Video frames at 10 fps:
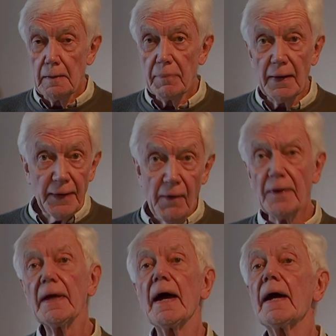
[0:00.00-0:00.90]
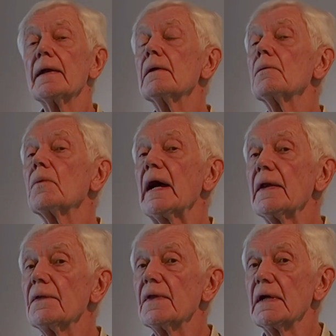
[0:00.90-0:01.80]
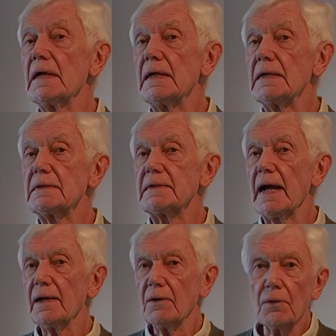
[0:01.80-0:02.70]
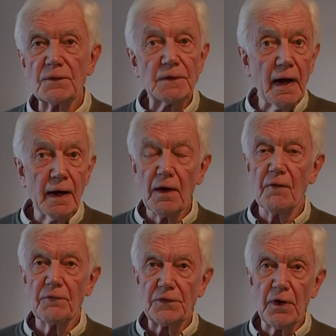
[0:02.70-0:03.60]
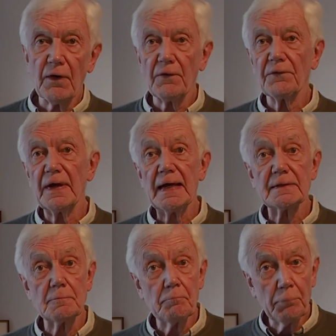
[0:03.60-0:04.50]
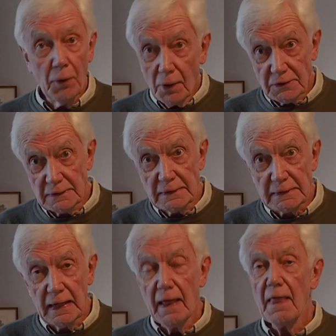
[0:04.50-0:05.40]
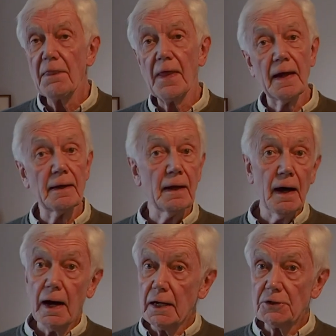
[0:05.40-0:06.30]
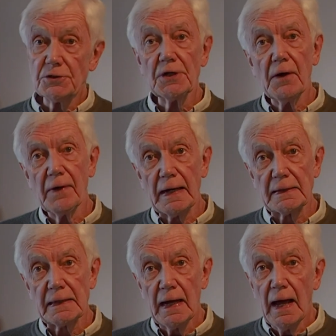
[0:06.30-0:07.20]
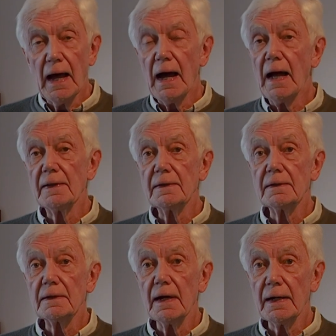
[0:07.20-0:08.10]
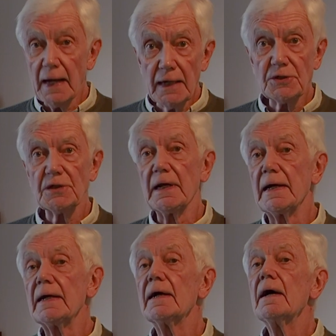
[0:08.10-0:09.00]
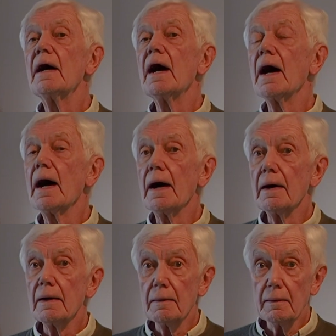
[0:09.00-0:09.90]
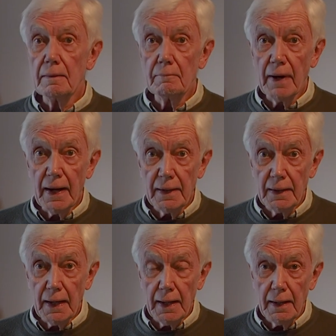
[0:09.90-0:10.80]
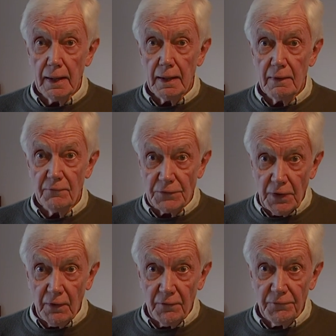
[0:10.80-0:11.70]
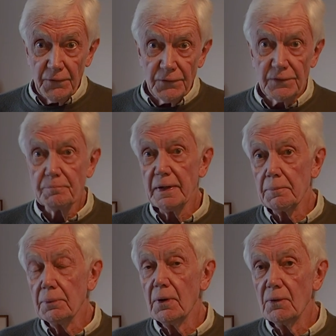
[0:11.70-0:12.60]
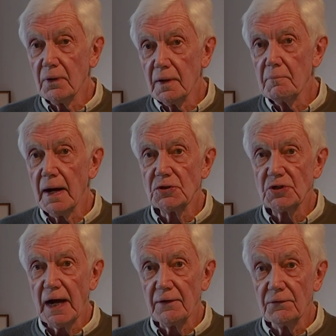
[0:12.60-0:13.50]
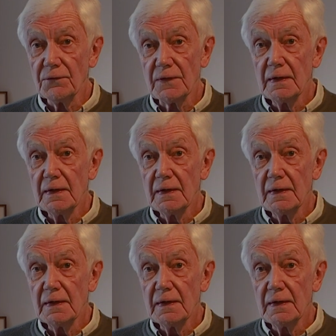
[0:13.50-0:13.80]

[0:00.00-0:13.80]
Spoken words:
But now and again, when the technical side of photography is important, then I show it. And occasionally, my photographers, people who look at my channels,